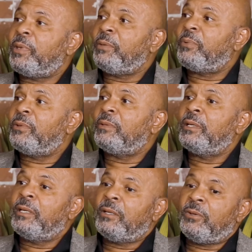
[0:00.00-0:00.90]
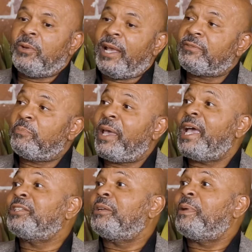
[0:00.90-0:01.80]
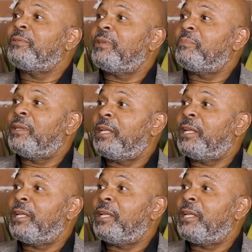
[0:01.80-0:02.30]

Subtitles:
people who have some passion about something.